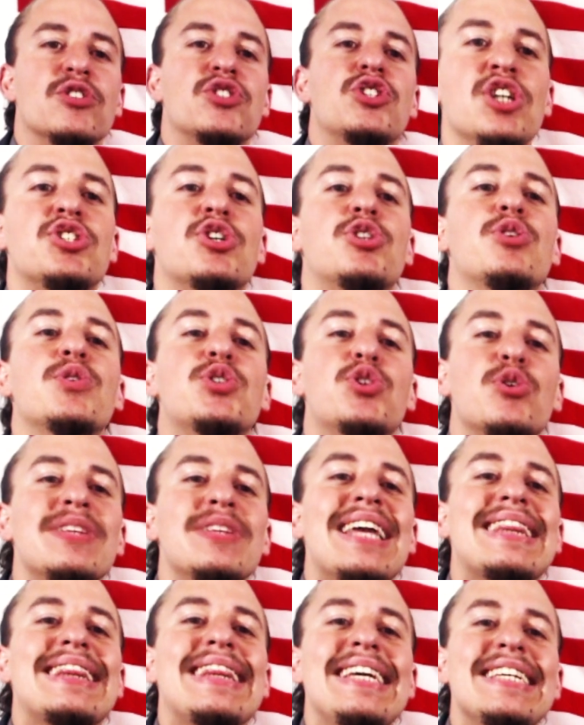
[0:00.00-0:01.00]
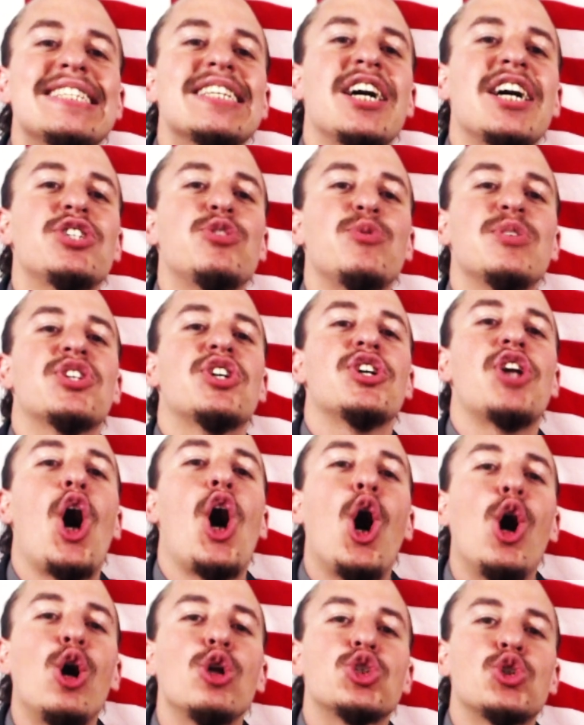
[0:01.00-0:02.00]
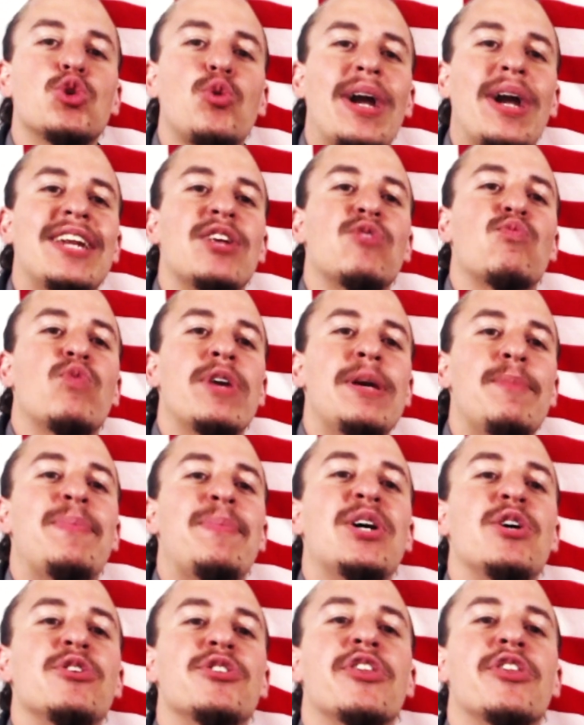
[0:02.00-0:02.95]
So to ensure that these countries could all trade and rebuild,